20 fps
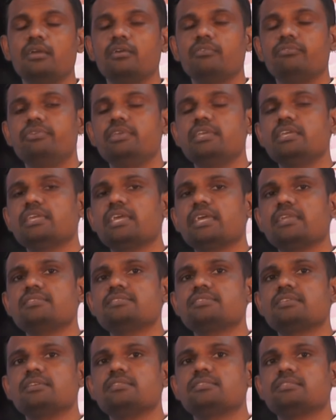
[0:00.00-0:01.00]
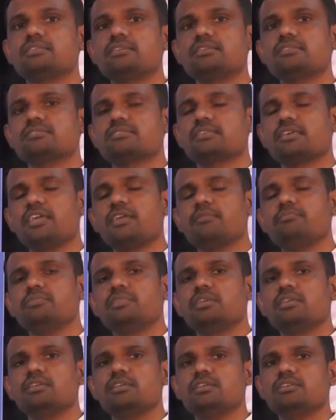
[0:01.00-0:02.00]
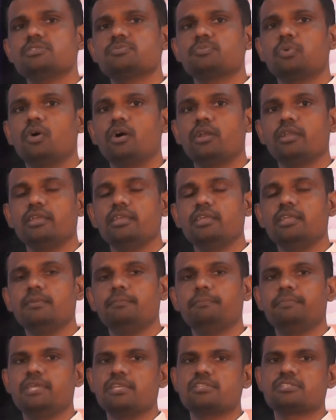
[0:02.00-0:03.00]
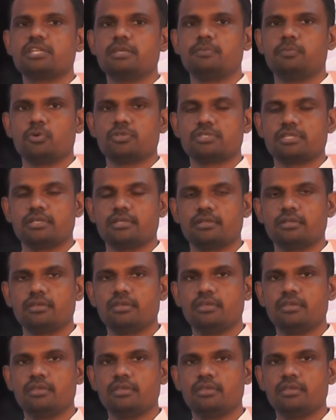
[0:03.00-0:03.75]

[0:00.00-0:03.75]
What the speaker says: We can see this same thing is for in fixed deposit.